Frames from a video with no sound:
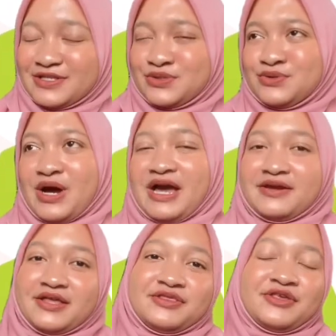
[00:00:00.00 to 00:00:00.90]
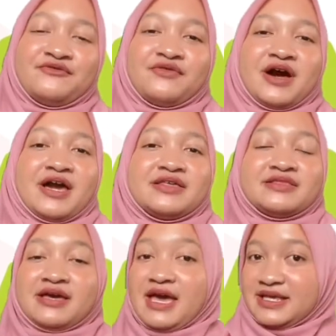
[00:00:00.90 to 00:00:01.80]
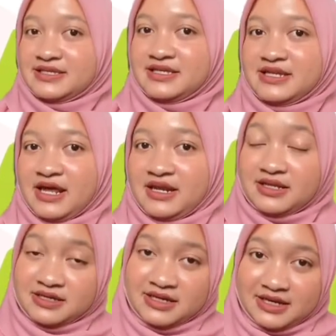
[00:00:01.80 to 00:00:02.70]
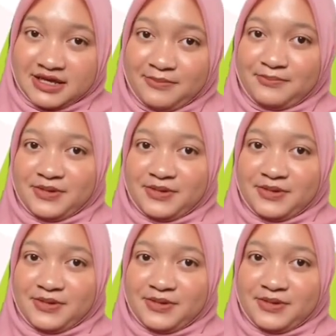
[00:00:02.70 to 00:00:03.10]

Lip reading: to identify the acid and alkali